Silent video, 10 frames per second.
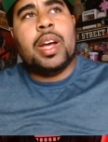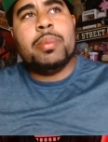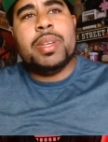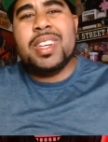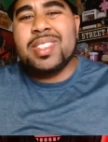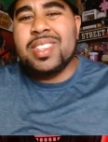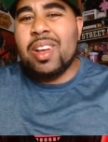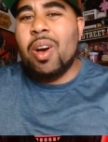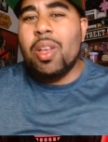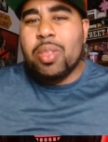because
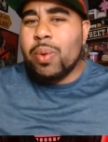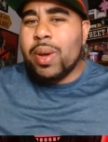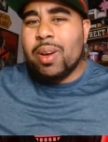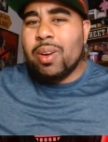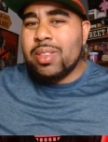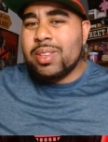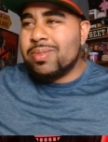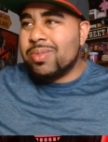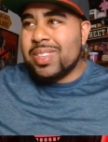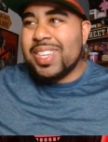
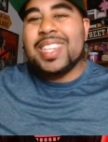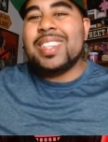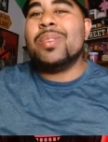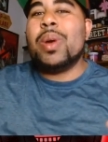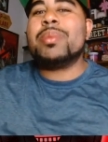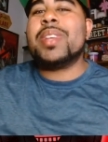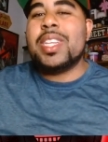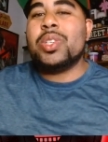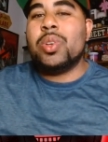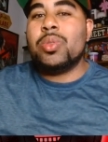any website
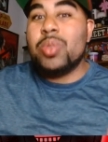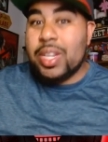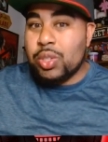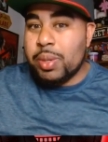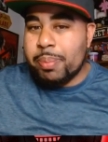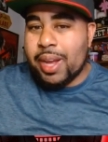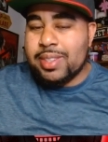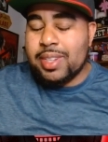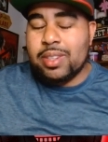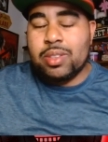that you go to that you can buy
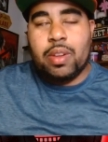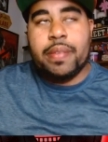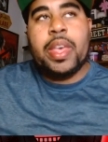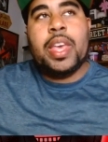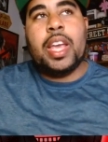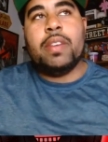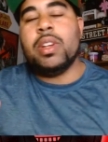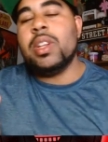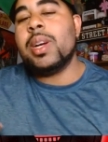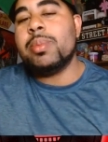tickets on, if you
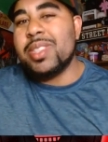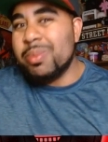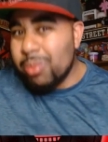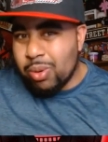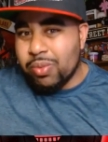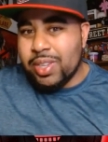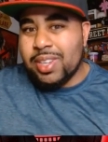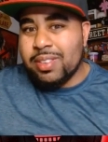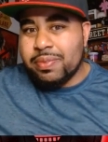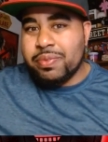look up this
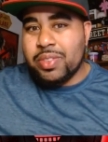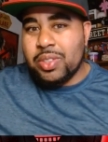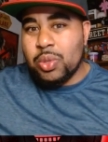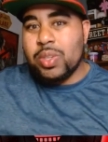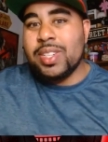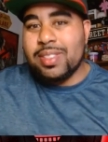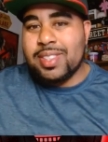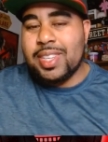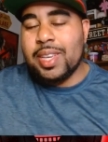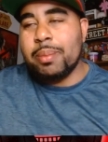movie, you can
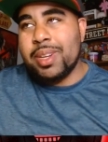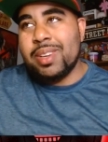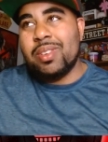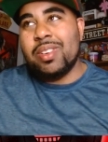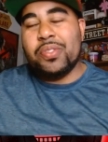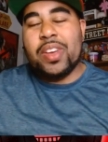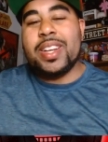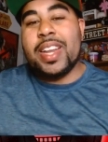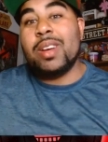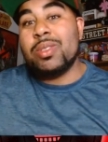see it, but
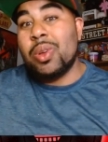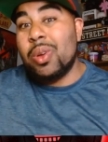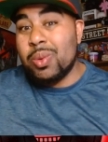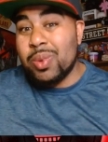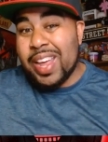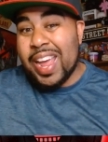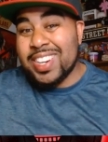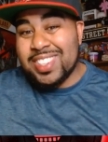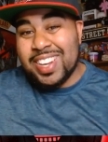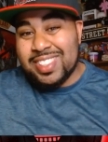Fandango is the only one that
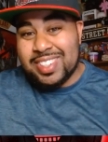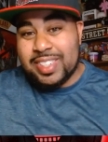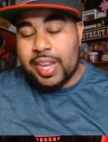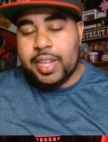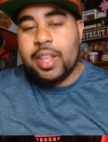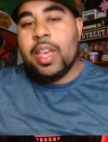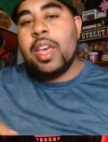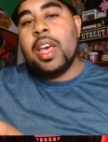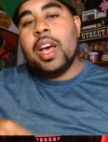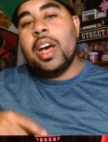actually has a date
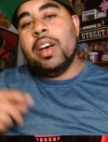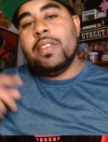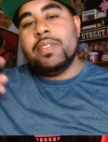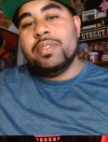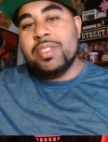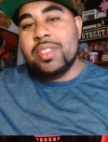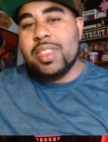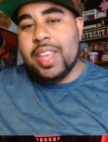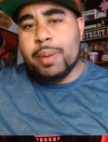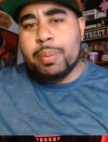of
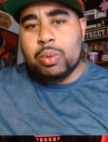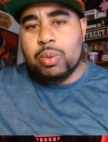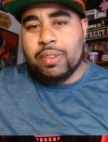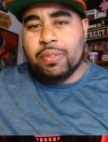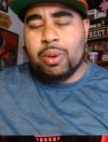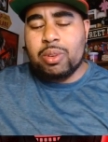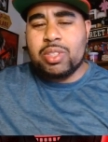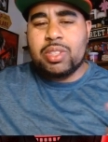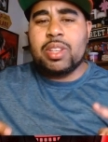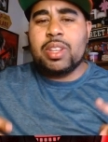April
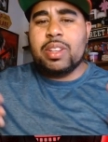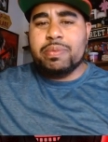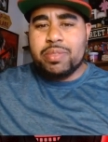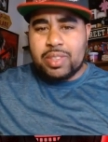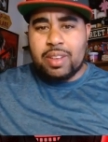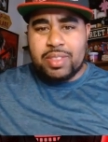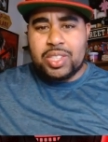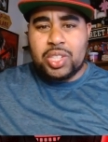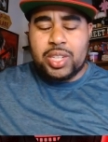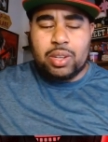21st of
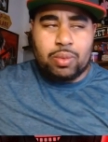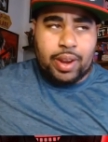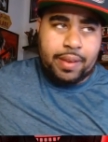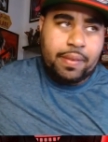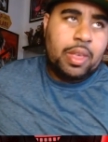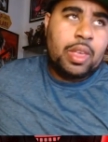this year, right?